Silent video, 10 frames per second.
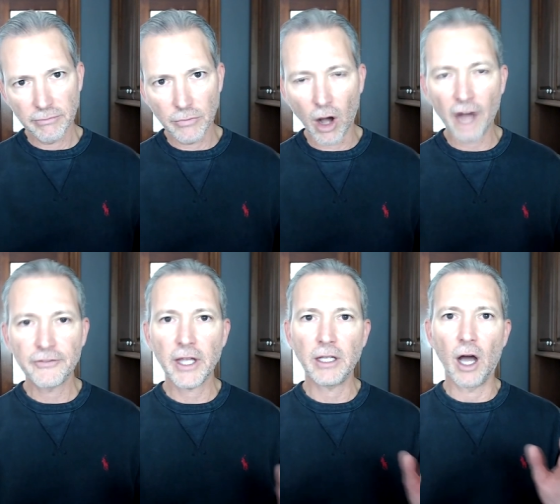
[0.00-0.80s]
Off
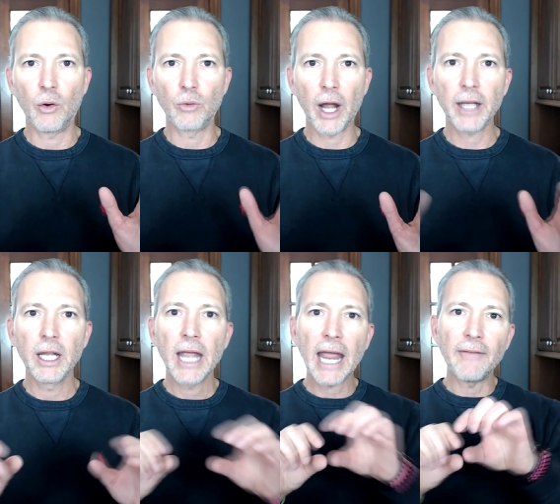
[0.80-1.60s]
they go, right?
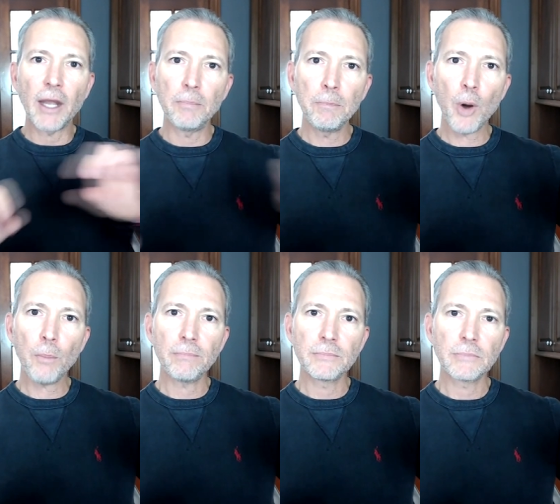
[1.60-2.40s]
And then, boop,
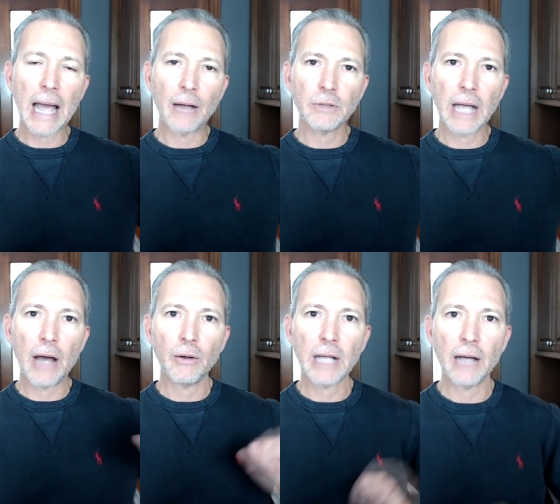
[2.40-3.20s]
out,
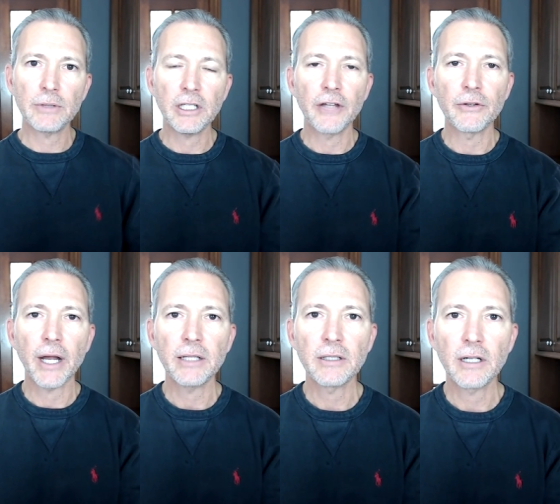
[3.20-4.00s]
out, out the other
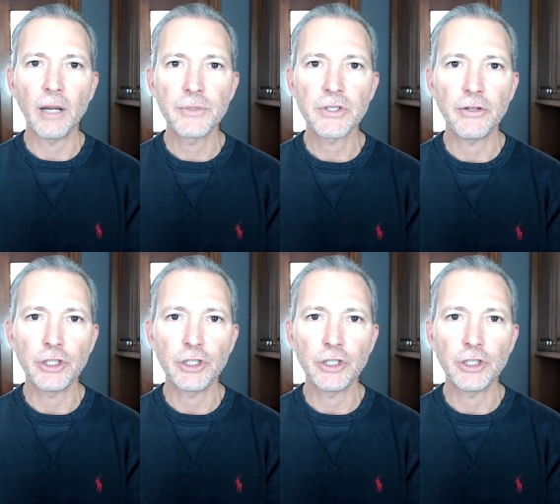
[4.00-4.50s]
end comes the